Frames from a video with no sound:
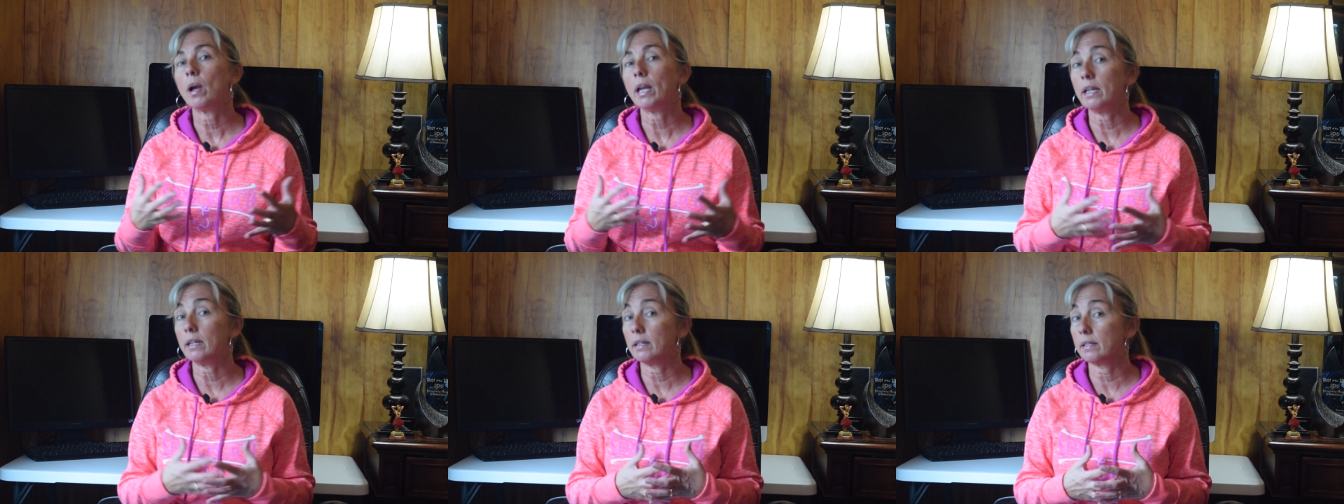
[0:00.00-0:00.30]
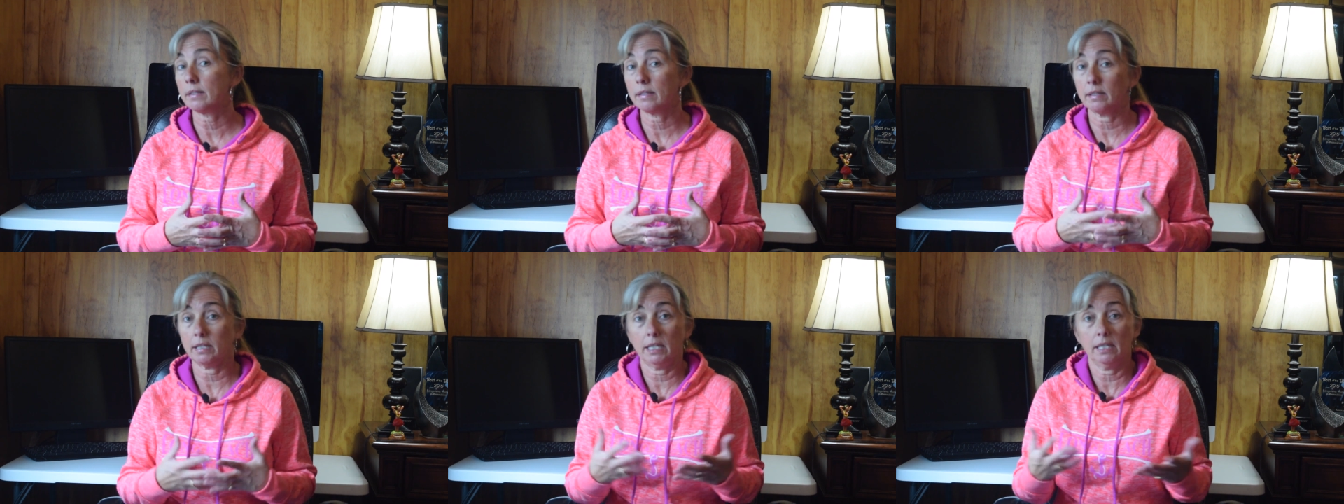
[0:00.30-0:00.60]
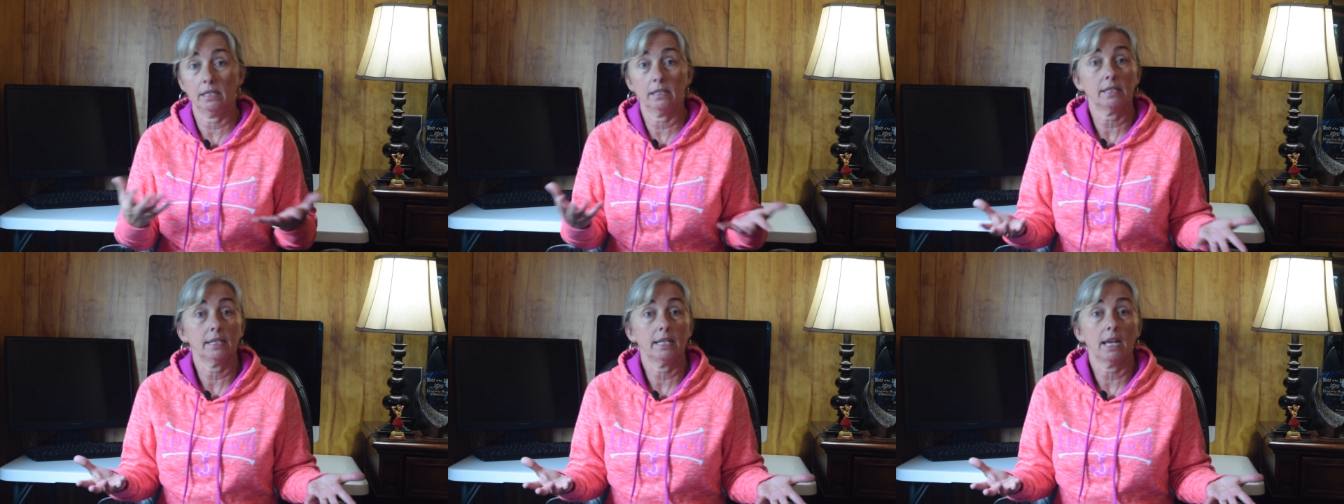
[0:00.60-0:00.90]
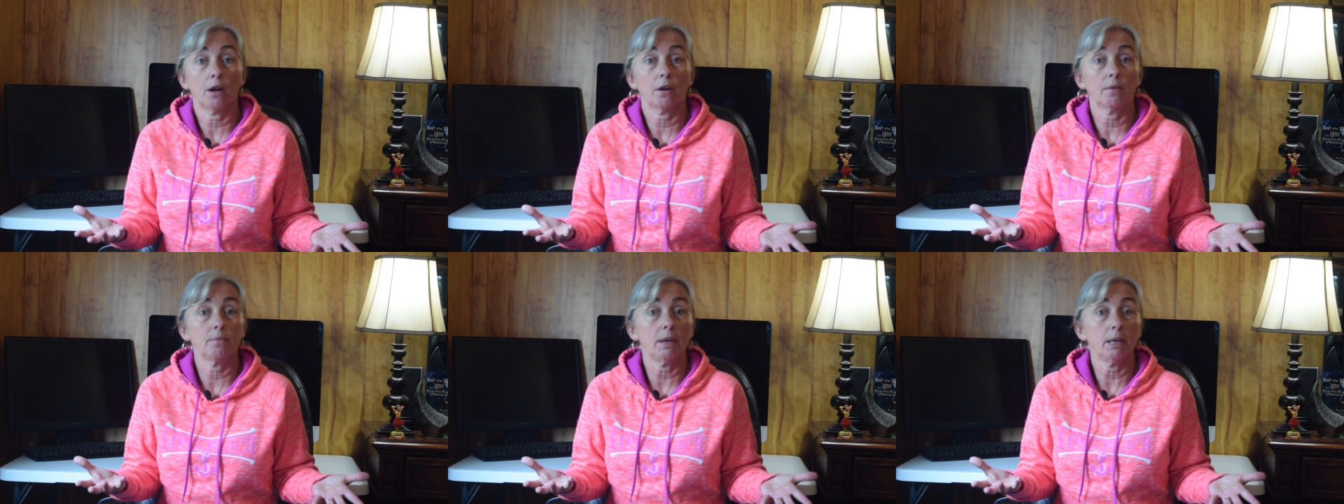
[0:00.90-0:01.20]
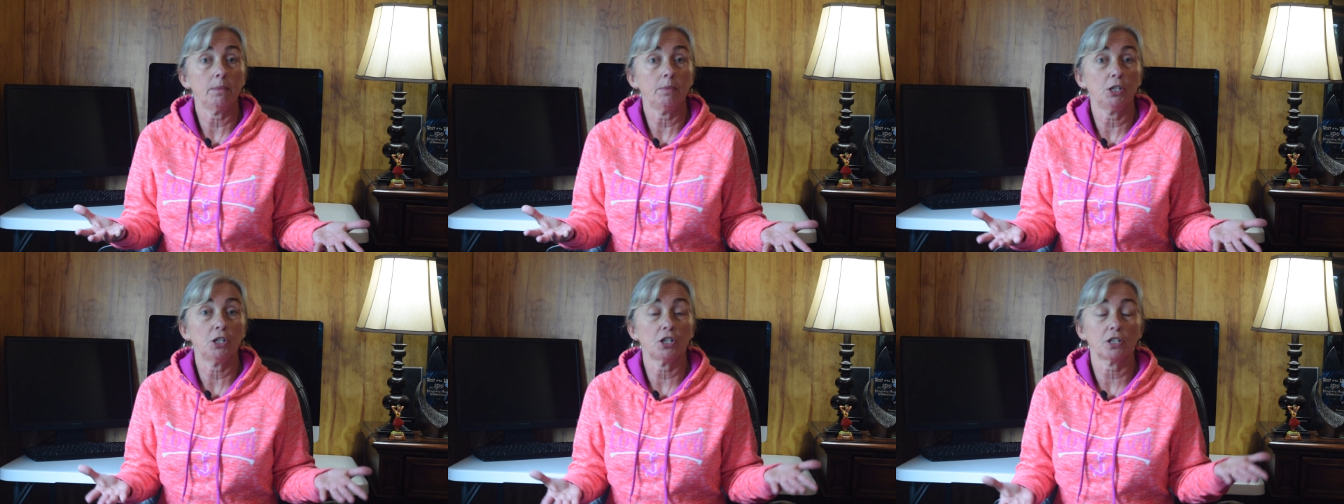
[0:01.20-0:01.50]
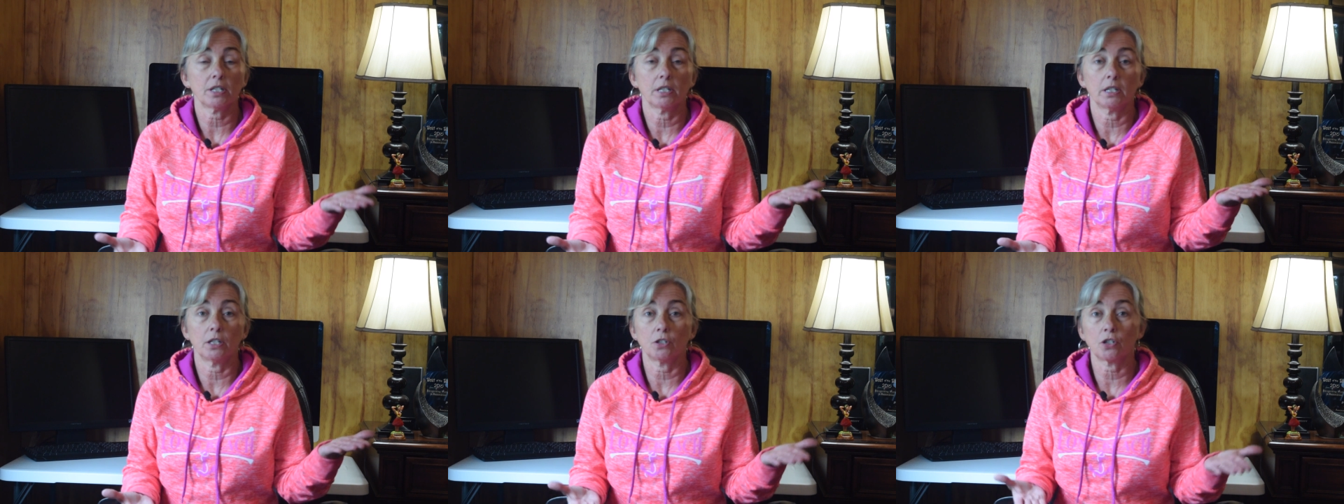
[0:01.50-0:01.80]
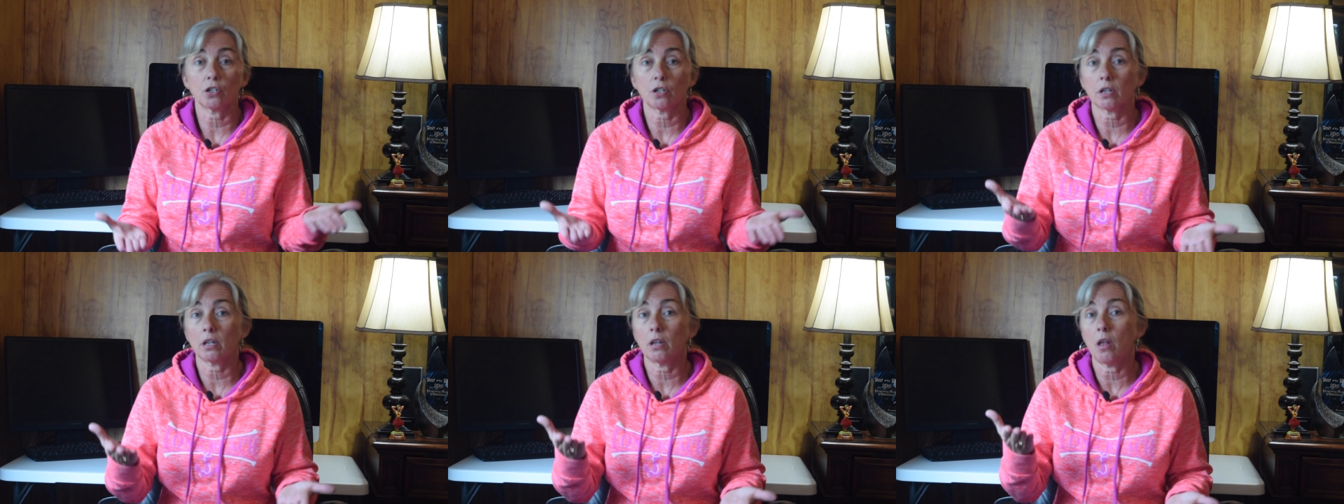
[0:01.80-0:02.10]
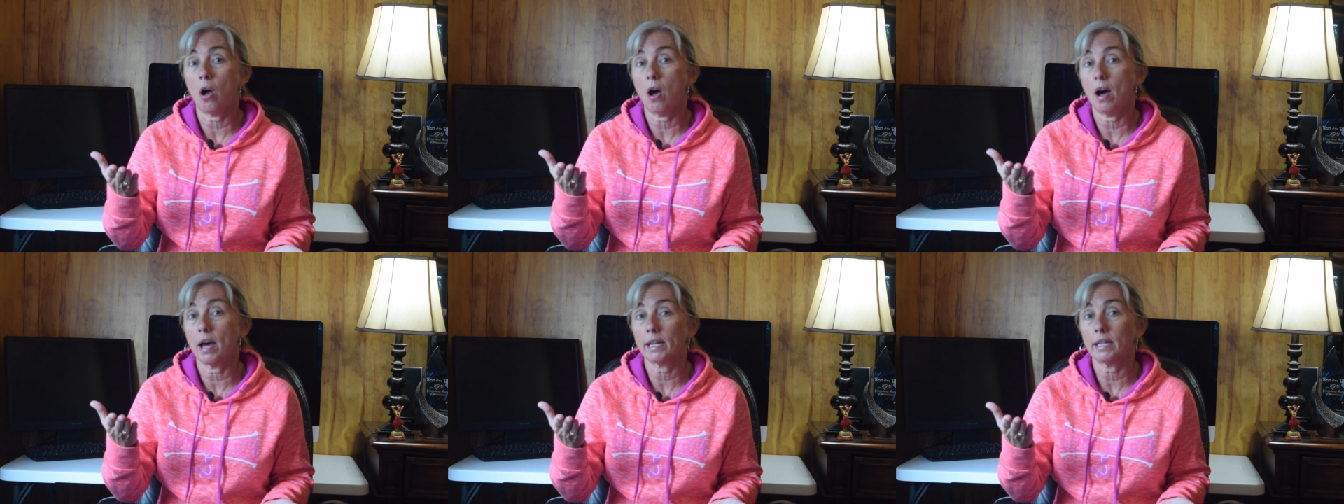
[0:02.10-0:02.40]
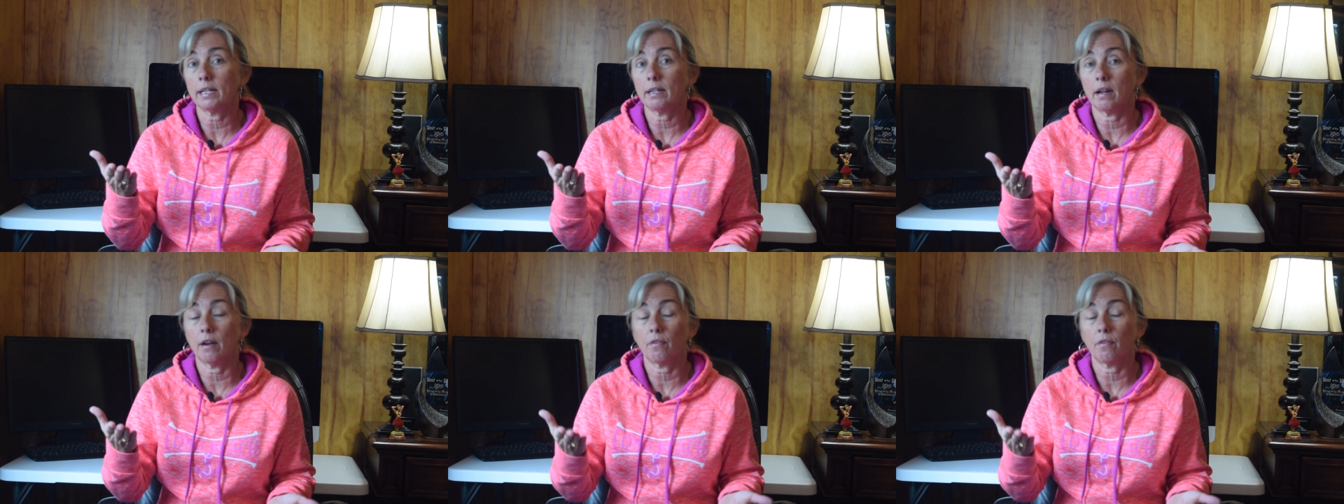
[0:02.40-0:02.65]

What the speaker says: Is there maybe just an internal audit